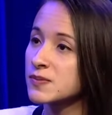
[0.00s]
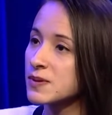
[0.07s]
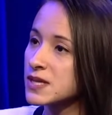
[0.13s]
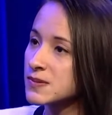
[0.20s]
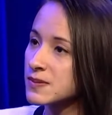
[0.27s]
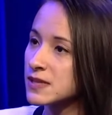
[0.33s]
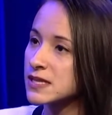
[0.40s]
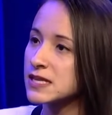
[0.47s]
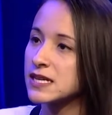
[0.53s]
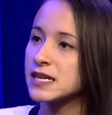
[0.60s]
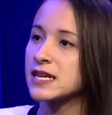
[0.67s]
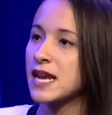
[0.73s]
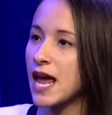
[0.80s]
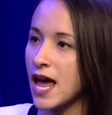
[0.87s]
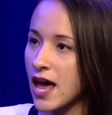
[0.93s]
place because they
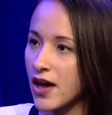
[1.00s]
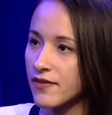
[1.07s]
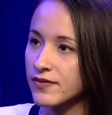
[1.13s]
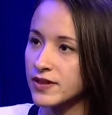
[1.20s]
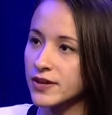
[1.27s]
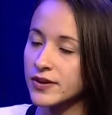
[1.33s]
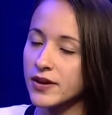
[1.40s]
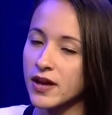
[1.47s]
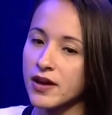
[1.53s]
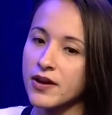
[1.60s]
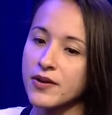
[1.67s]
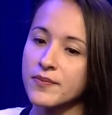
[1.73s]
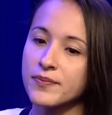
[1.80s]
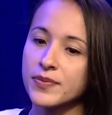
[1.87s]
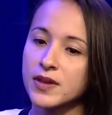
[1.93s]
didn't have the
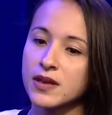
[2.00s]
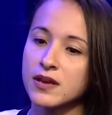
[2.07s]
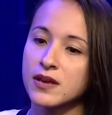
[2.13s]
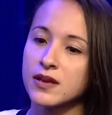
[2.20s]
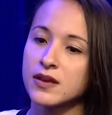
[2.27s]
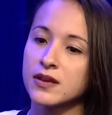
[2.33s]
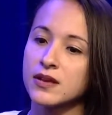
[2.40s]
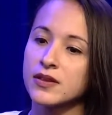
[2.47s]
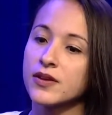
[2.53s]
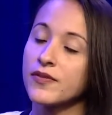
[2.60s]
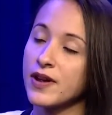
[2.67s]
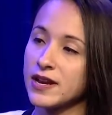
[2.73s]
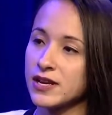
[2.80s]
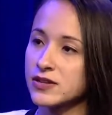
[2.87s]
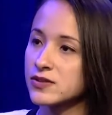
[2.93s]

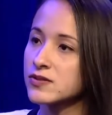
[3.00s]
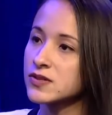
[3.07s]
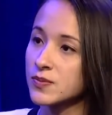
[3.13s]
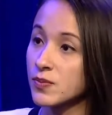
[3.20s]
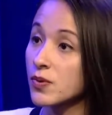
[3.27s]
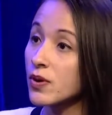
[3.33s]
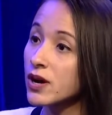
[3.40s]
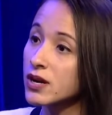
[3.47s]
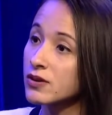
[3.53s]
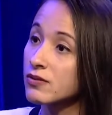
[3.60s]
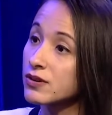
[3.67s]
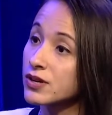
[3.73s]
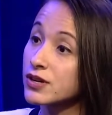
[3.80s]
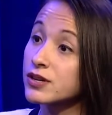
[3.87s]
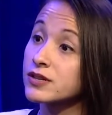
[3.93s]
financial support in
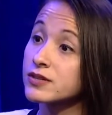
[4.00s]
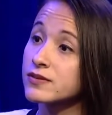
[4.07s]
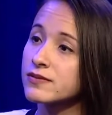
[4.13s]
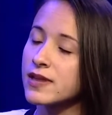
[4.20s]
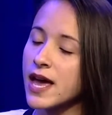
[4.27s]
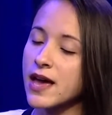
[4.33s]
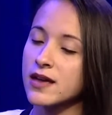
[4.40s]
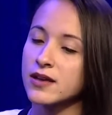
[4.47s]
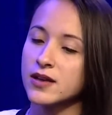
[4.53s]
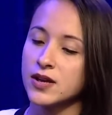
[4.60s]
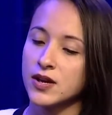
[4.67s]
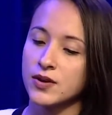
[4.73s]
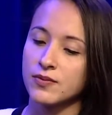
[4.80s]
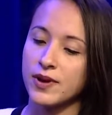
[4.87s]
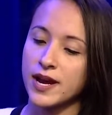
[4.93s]
order to do that,
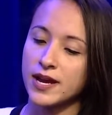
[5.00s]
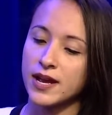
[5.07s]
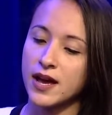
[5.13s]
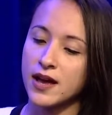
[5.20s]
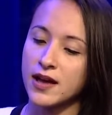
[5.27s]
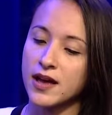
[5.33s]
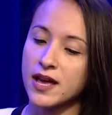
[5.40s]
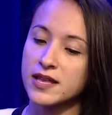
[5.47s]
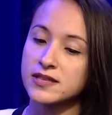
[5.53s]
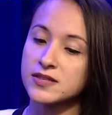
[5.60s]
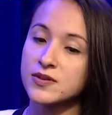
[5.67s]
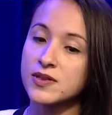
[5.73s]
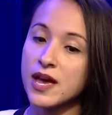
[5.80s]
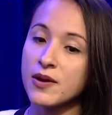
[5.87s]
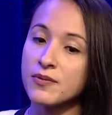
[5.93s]
right? And
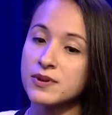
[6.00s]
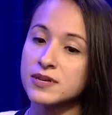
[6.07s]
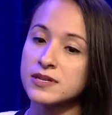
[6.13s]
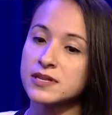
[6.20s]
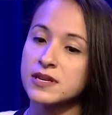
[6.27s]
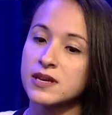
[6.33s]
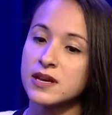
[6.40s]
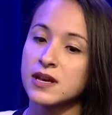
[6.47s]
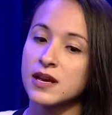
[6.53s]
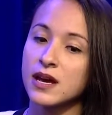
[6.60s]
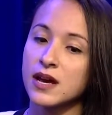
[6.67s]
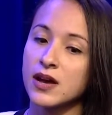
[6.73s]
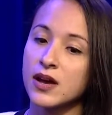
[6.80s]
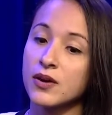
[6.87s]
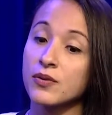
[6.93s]
so that was
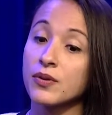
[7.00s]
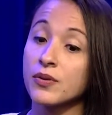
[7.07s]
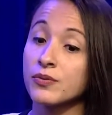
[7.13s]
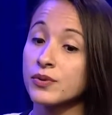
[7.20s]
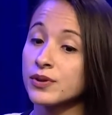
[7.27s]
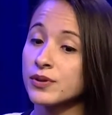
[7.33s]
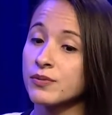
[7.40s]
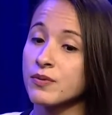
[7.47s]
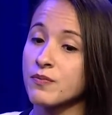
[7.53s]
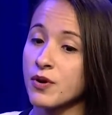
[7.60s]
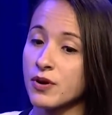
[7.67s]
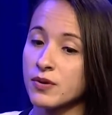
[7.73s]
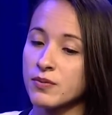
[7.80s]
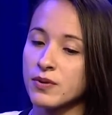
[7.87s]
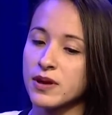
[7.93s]
a really
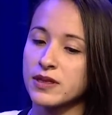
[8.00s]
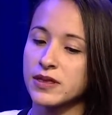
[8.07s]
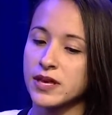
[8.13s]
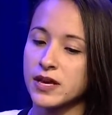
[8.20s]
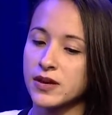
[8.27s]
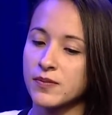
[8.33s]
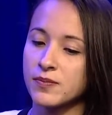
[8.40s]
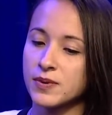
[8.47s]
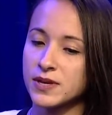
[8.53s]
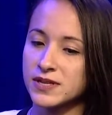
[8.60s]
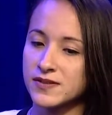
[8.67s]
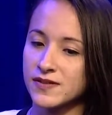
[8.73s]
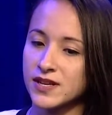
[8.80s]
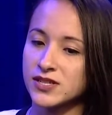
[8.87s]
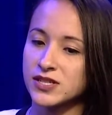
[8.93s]
remarkable, I think,
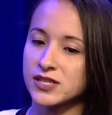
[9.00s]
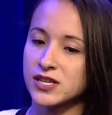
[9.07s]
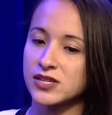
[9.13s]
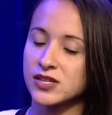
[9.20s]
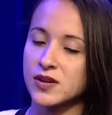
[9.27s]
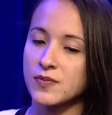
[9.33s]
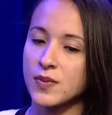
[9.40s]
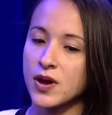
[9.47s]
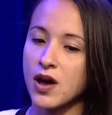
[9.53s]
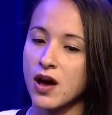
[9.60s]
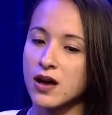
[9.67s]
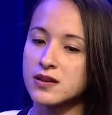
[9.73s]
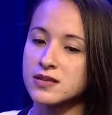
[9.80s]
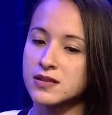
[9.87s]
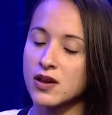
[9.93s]
piece of legislation, but
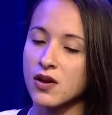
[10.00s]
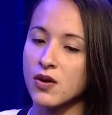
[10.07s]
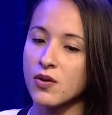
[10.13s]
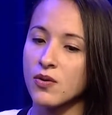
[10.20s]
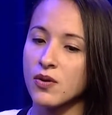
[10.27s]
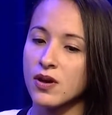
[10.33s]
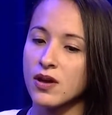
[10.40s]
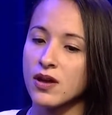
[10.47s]
also